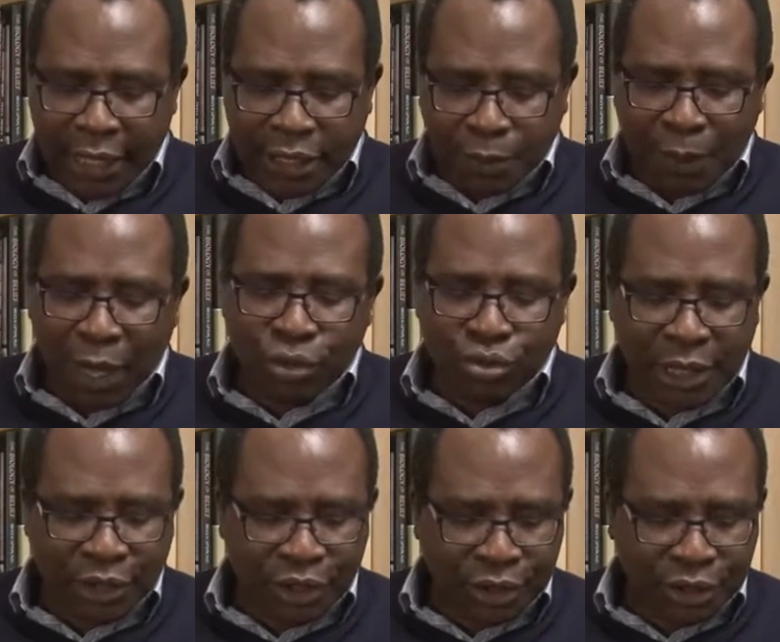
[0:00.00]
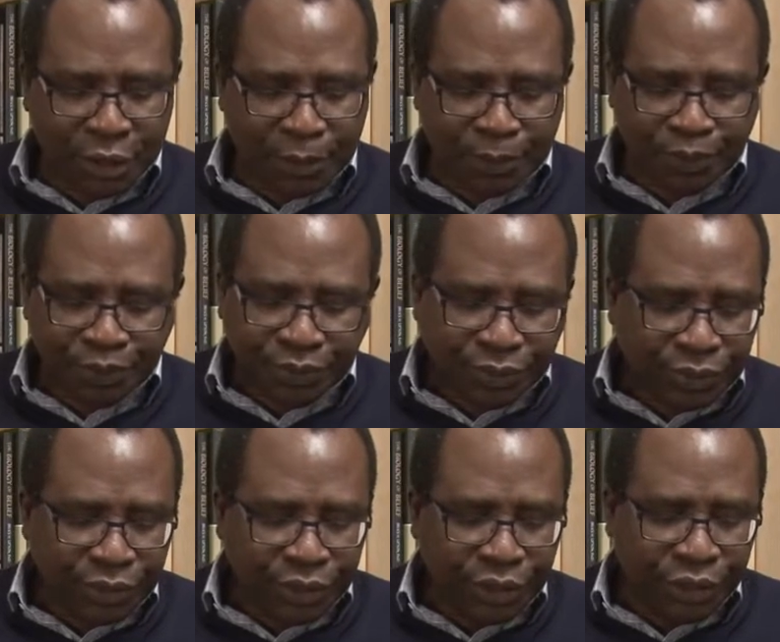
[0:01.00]
Spouse relationship,
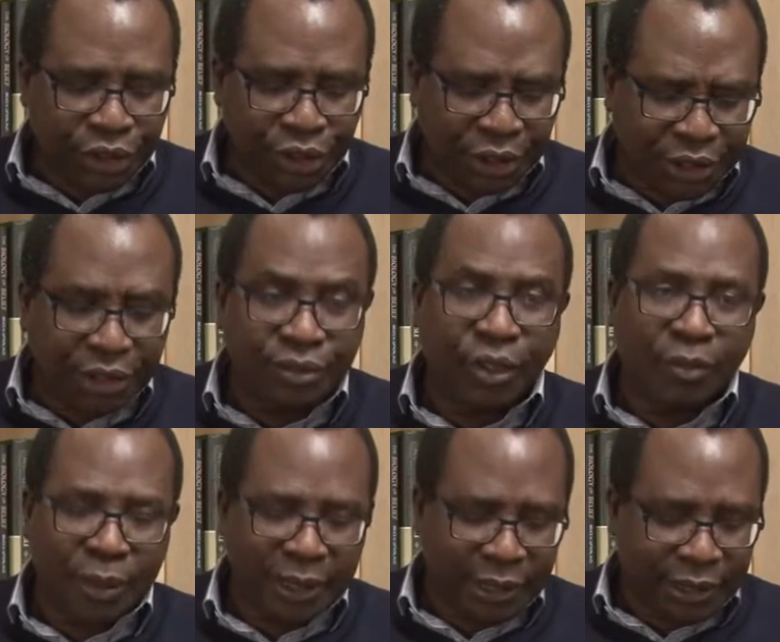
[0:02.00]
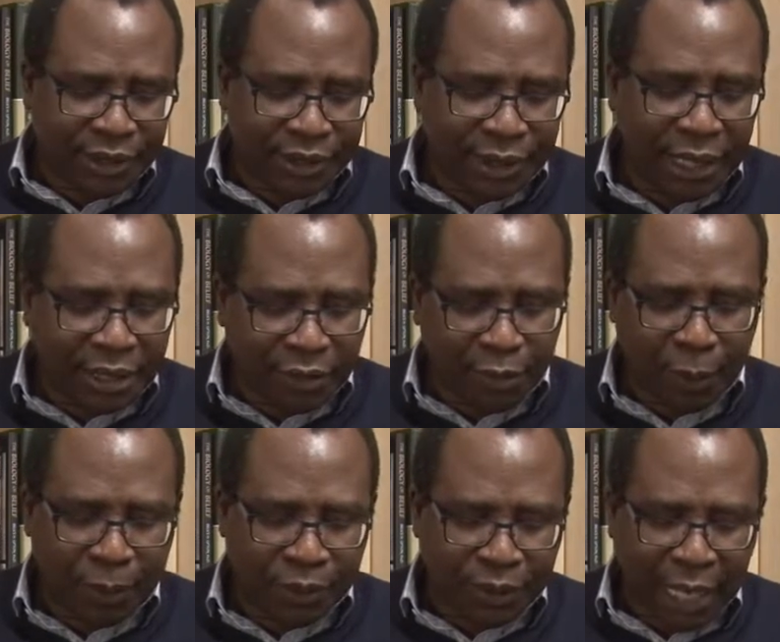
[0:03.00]
church involvement, sense of
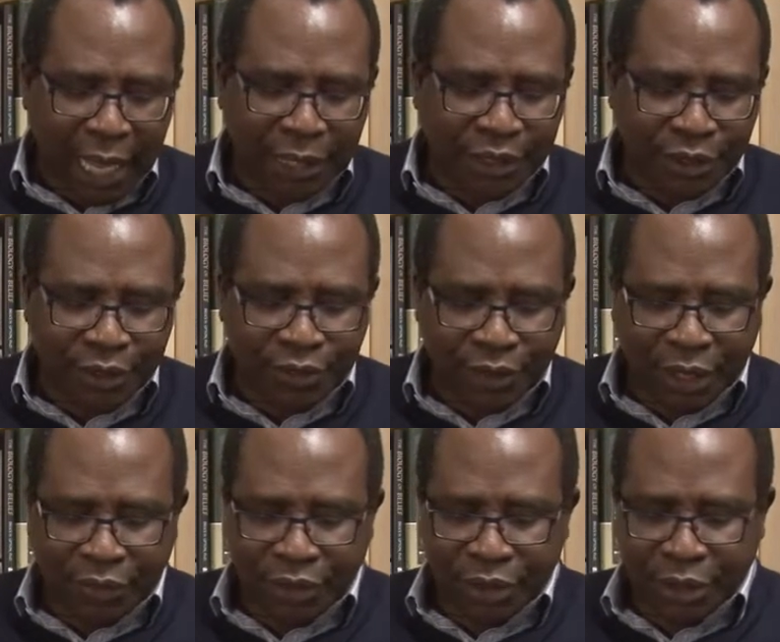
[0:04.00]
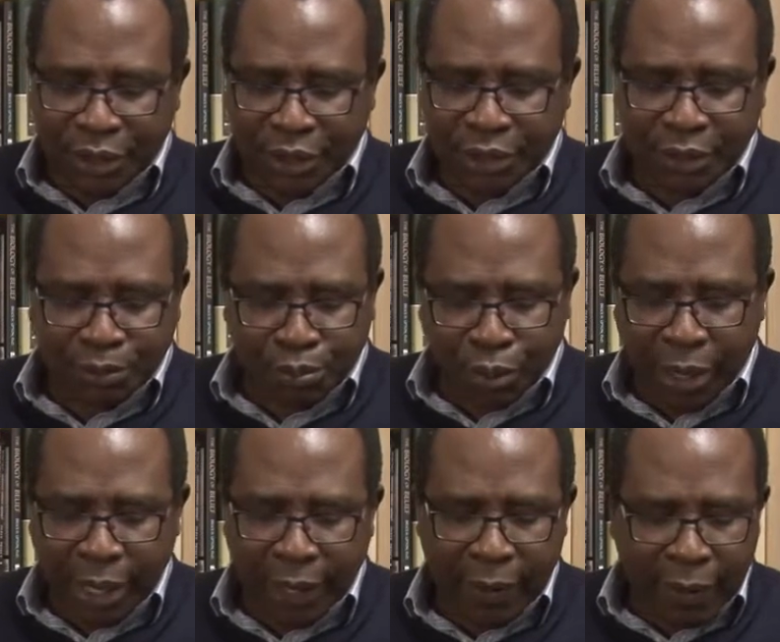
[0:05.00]
purpose, attitude for giving donations,
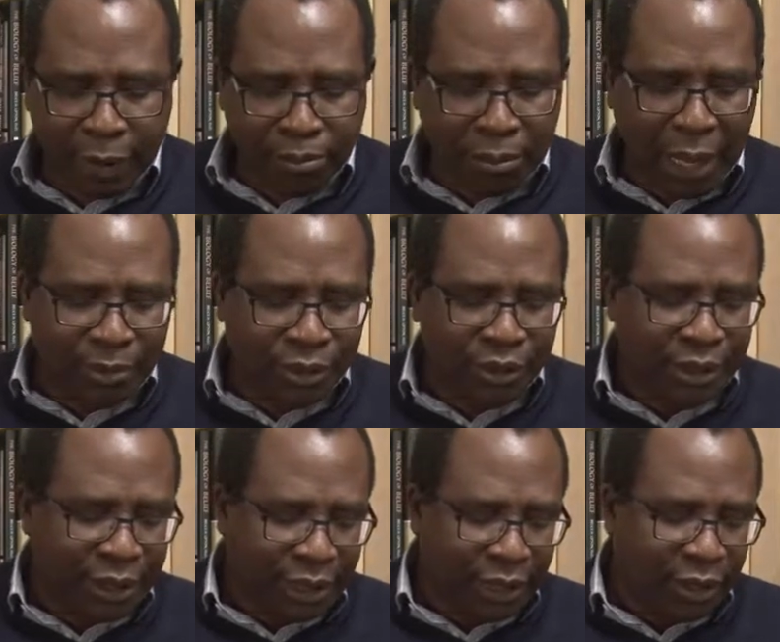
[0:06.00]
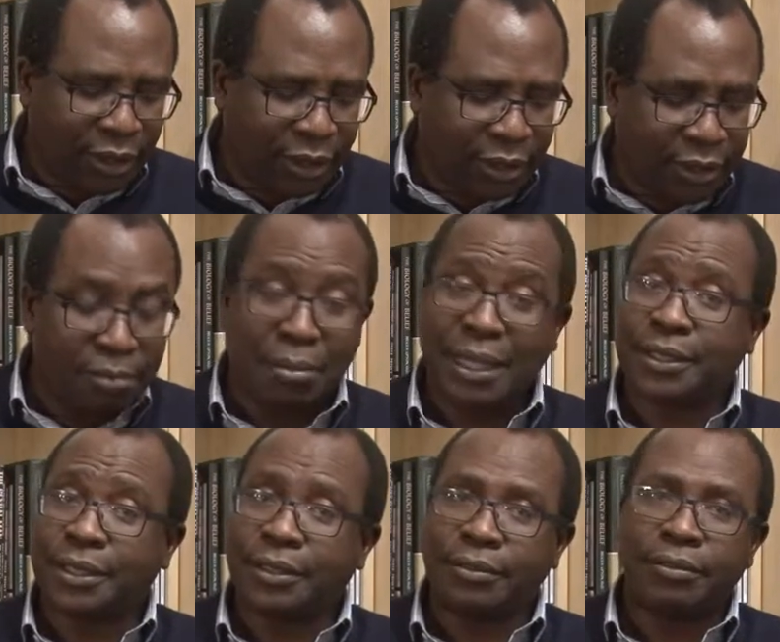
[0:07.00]
prayer, Bible study, and others.
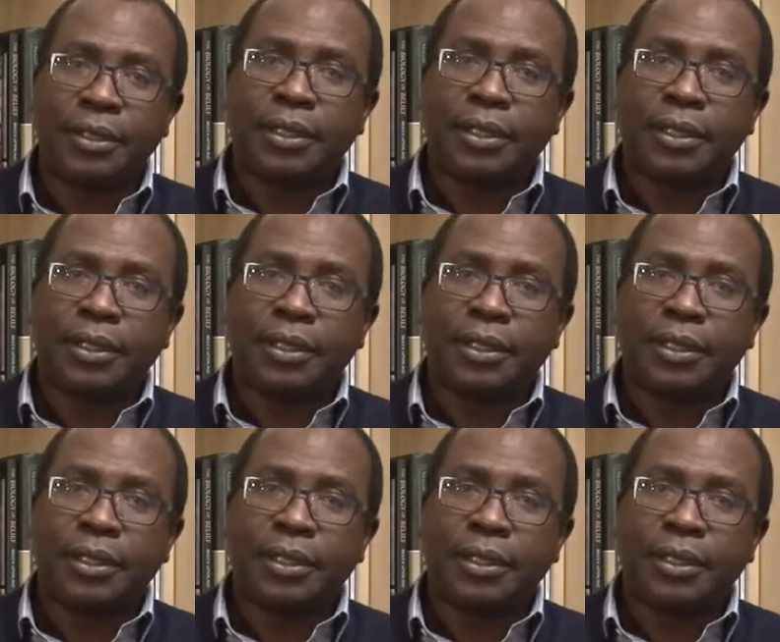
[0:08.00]
Mental,